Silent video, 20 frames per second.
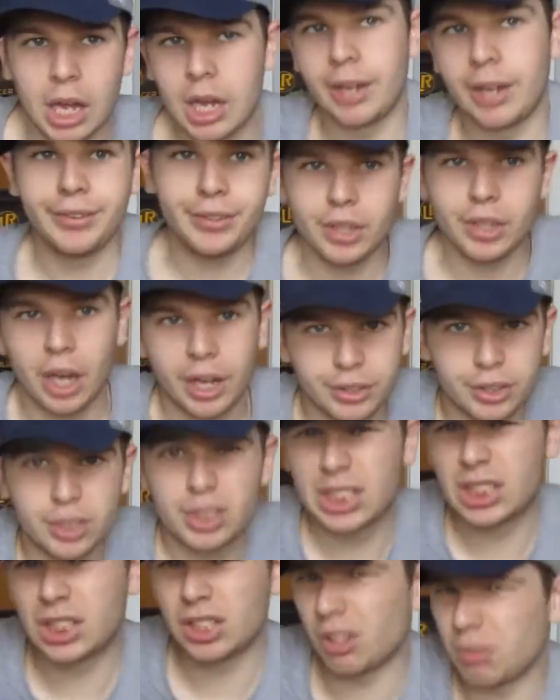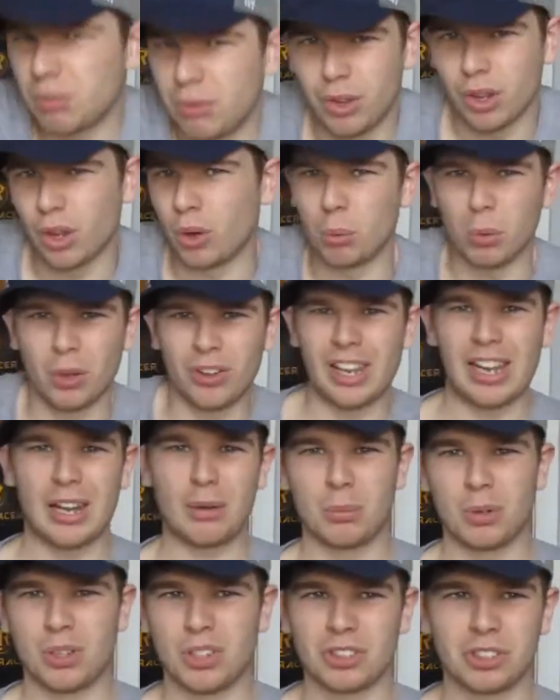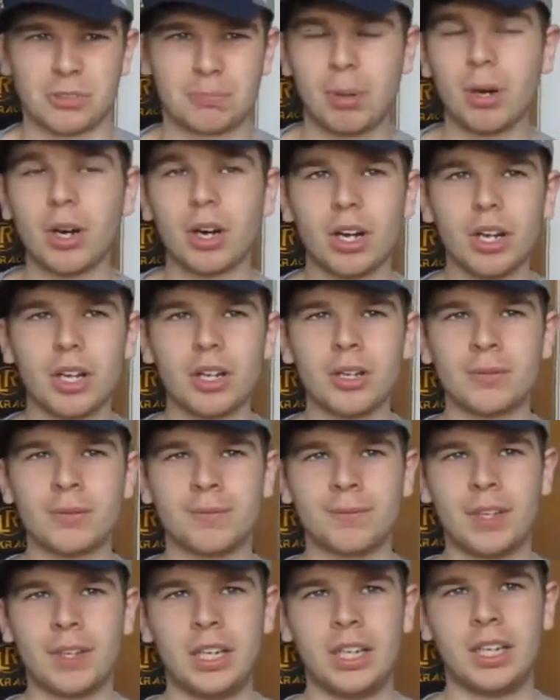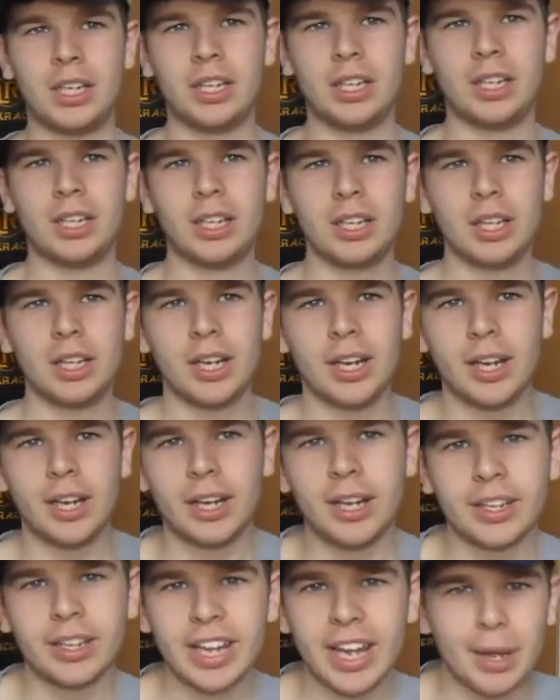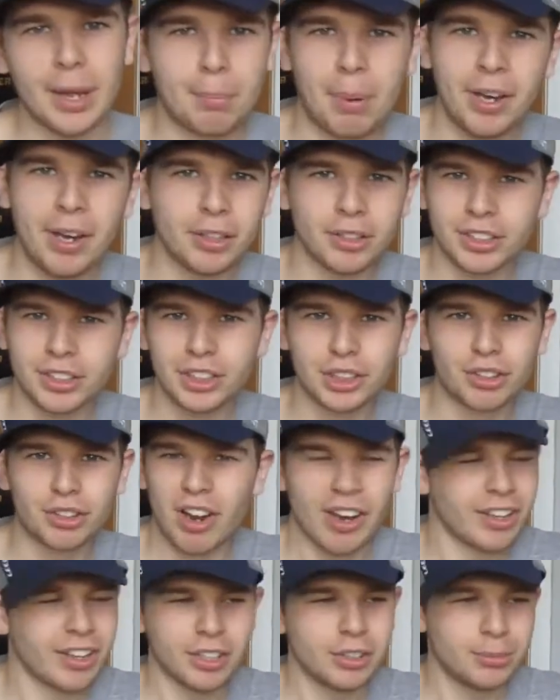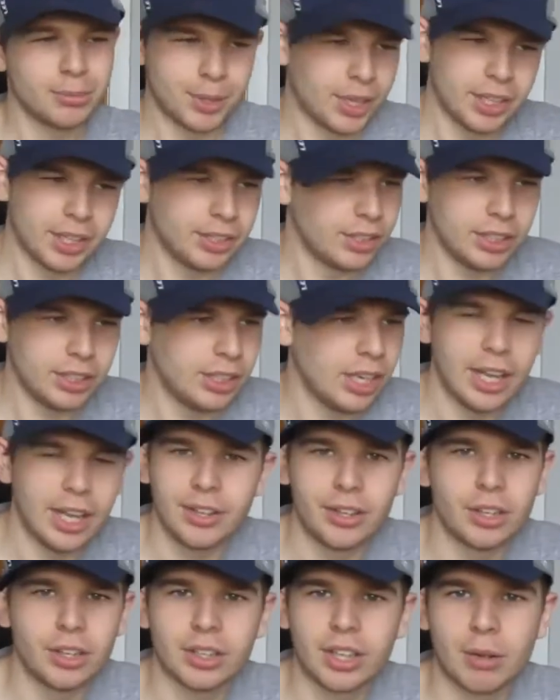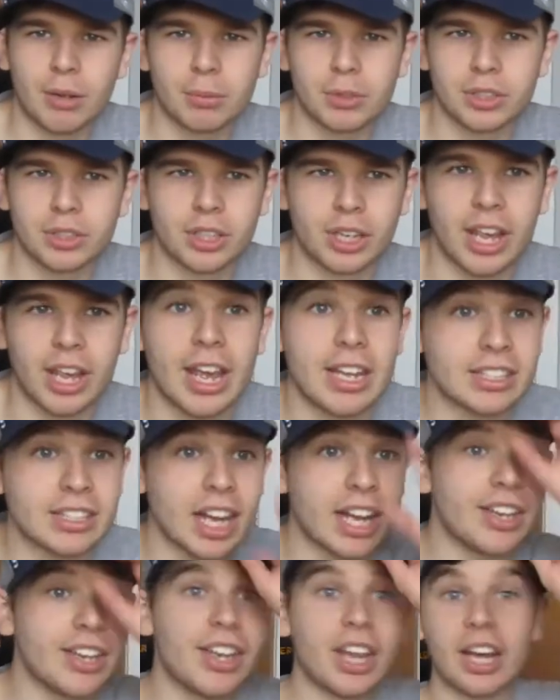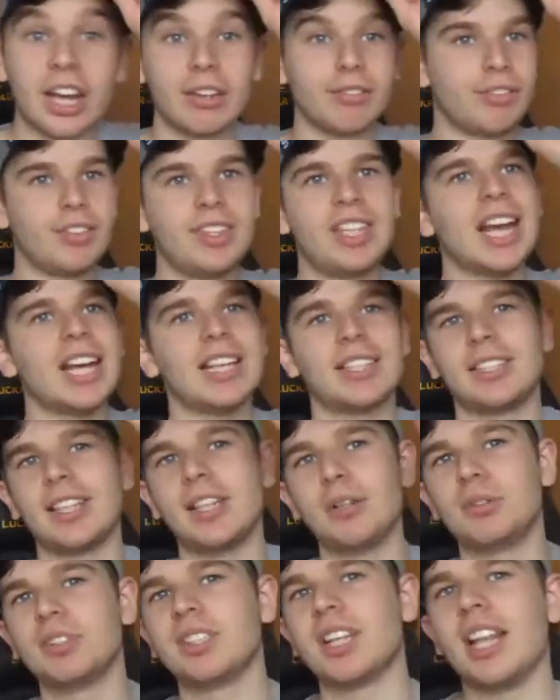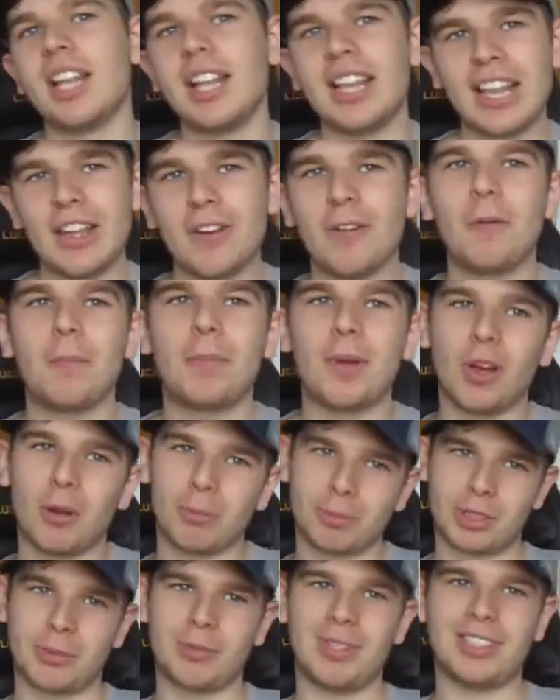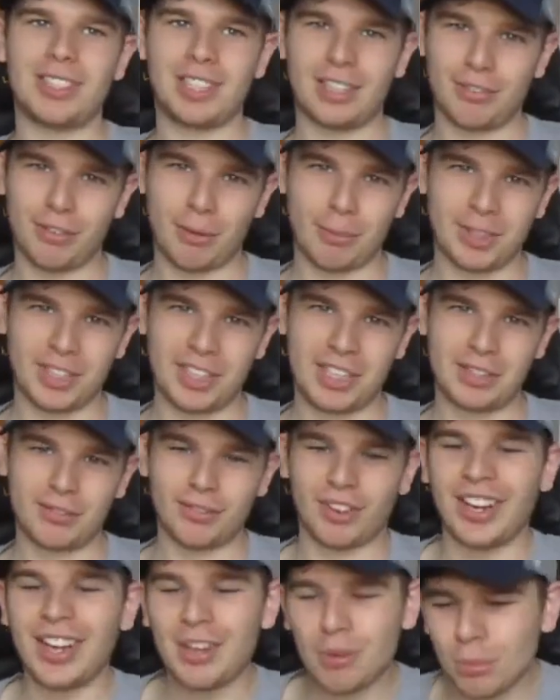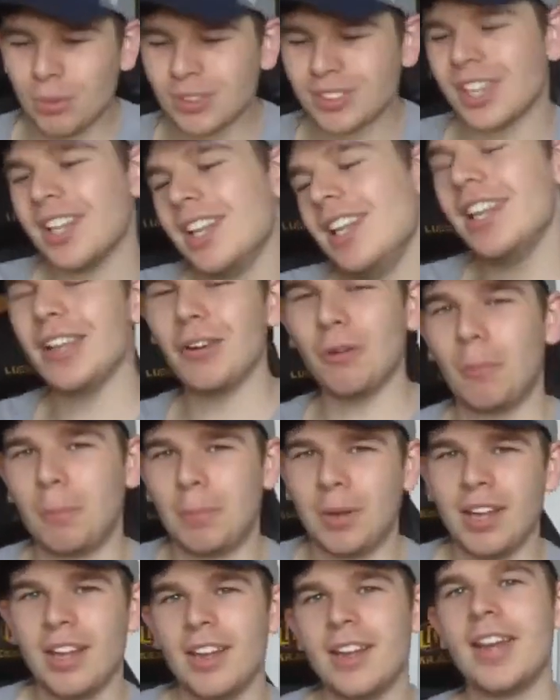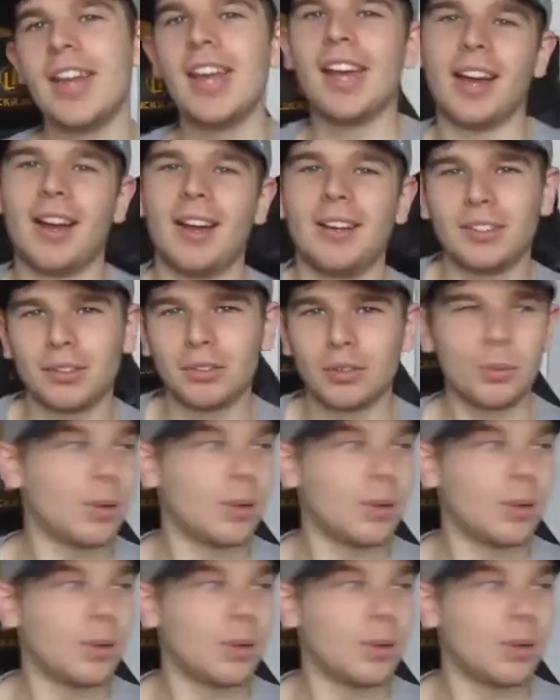I don't know what that was, but yeah, penalties drying up. That wasn't the case. And 9th, yes, it was a little bit optimistic from a Leeds fan. It was a little bit. I don't know